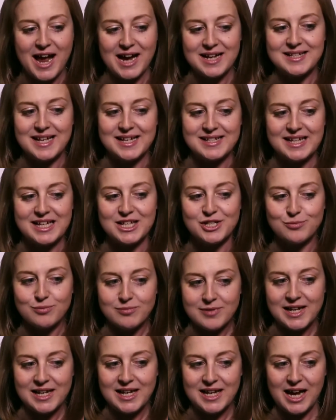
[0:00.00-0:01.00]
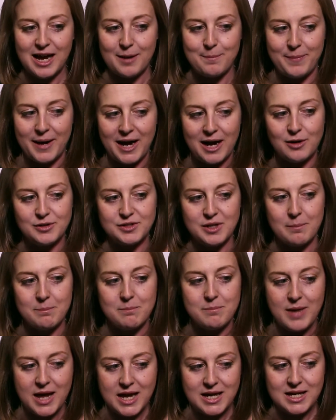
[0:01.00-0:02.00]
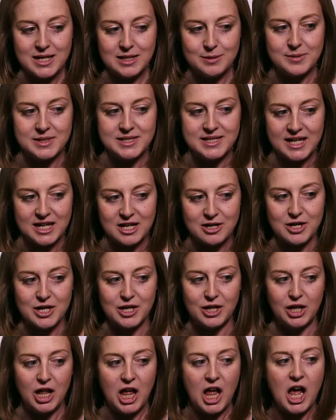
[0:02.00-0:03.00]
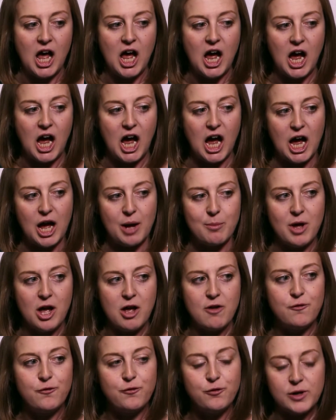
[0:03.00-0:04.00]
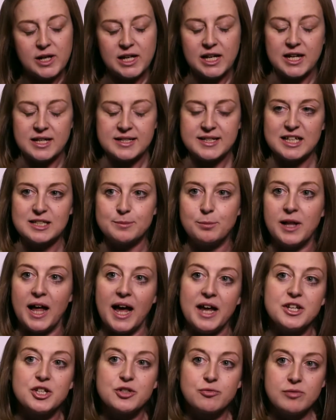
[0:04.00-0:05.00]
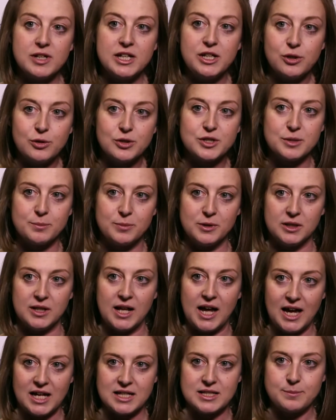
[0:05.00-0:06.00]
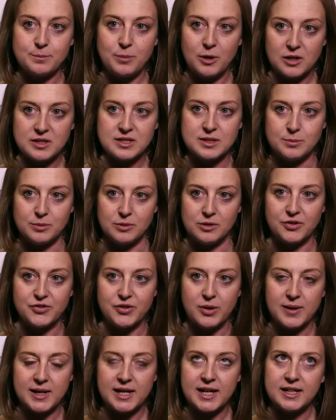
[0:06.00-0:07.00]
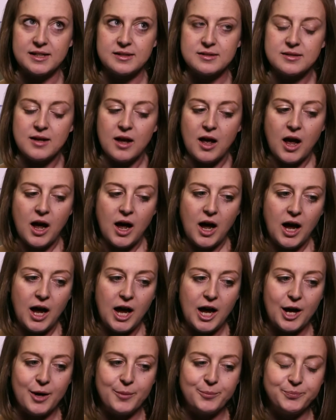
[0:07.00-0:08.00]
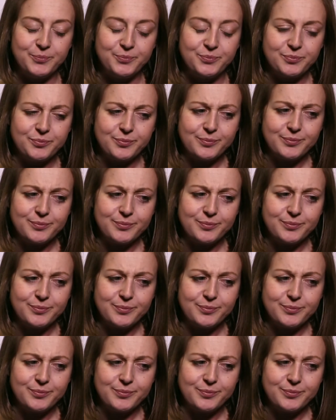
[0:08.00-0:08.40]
access is really about making the material freely accessible and as reusable as possible. So it's quite